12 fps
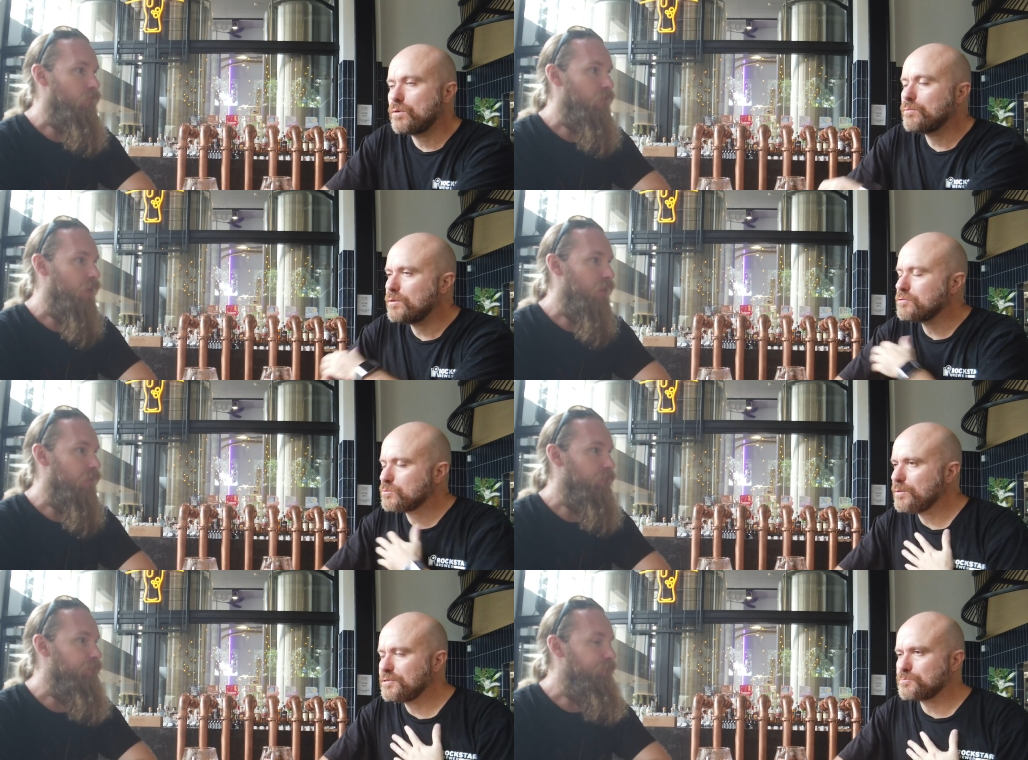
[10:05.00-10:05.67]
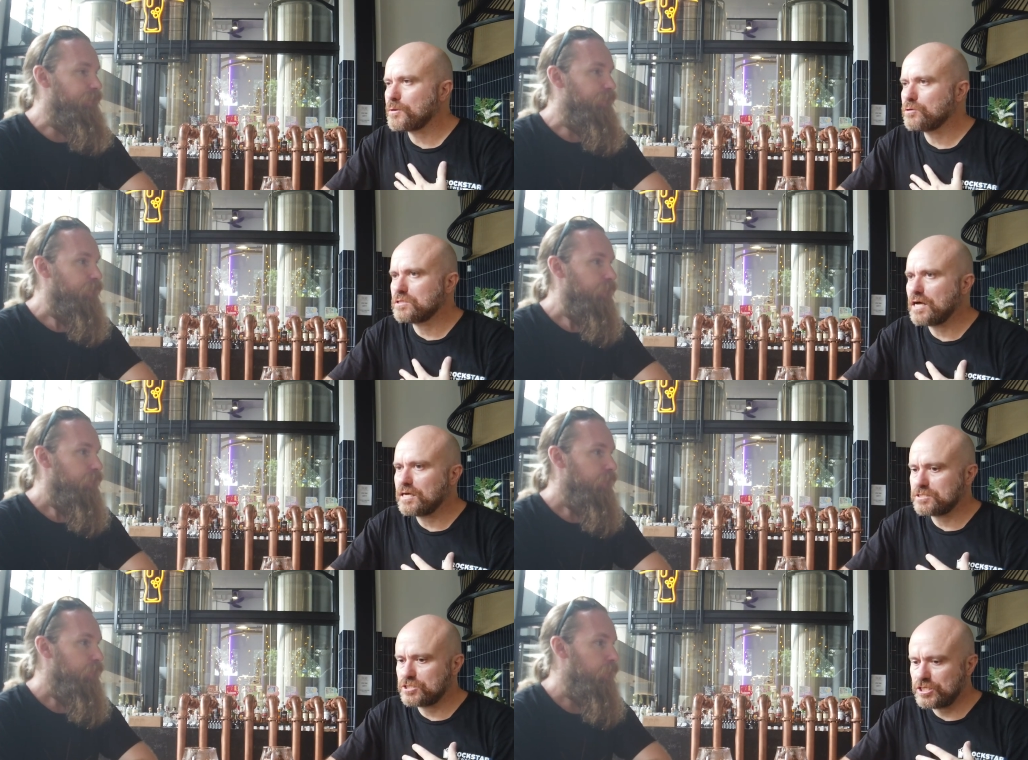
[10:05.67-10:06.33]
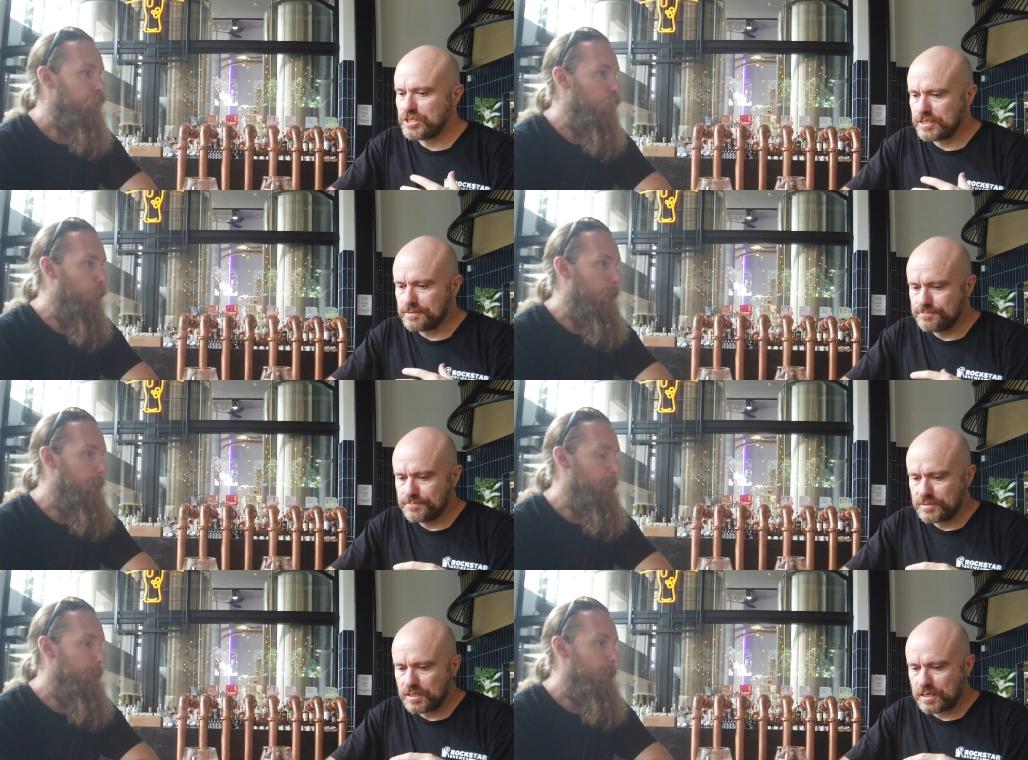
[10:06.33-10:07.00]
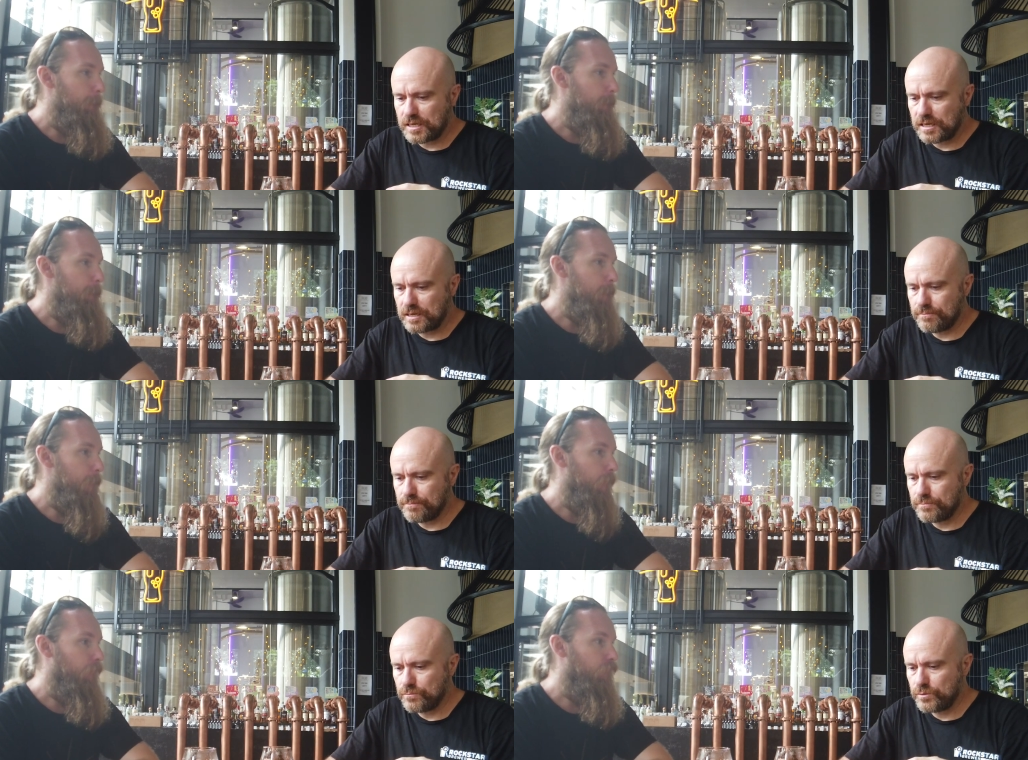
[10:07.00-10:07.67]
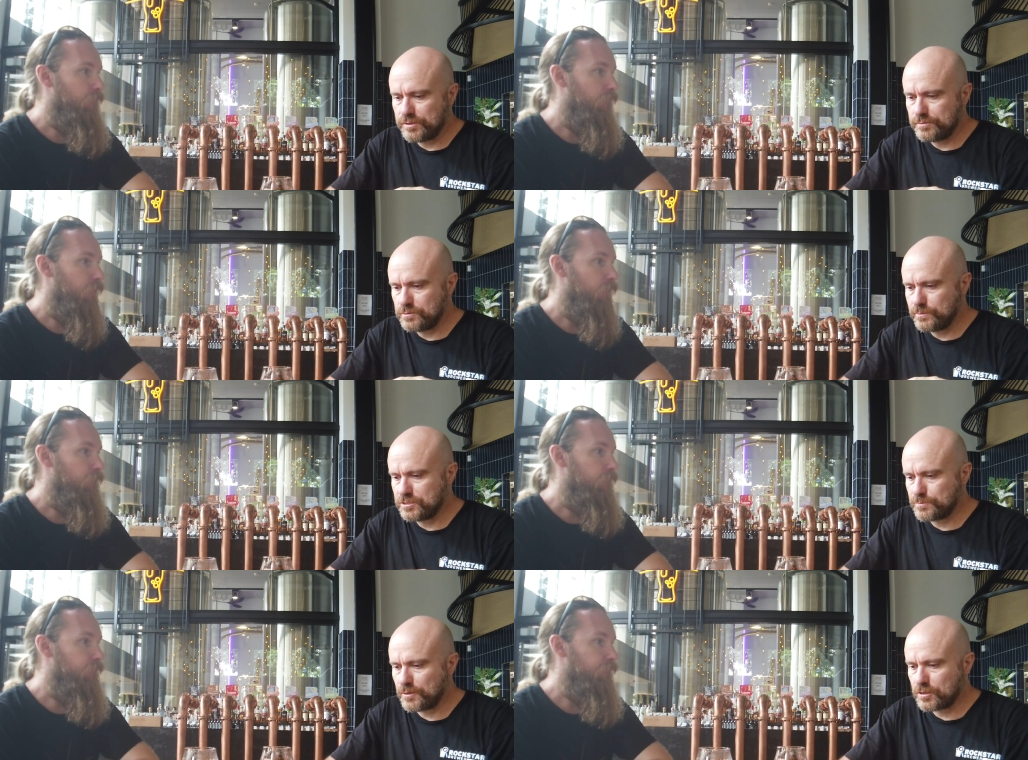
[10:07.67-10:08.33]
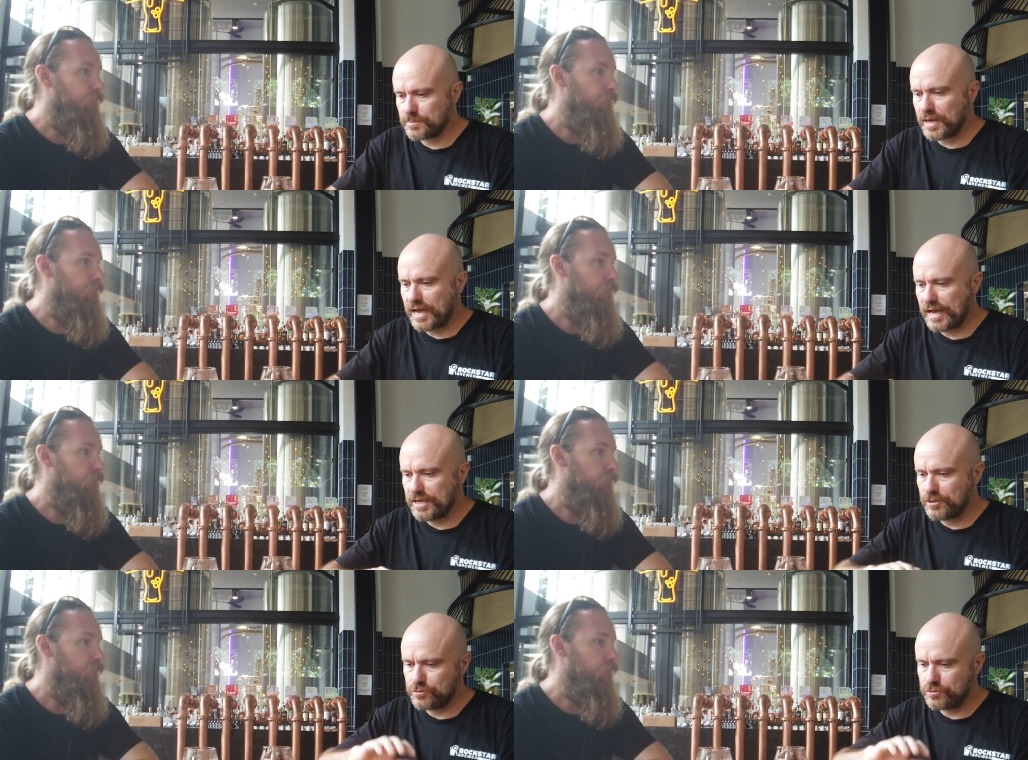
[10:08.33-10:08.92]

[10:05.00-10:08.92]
Speaker 1: when we was when we spoke last year, um, we we spoke about how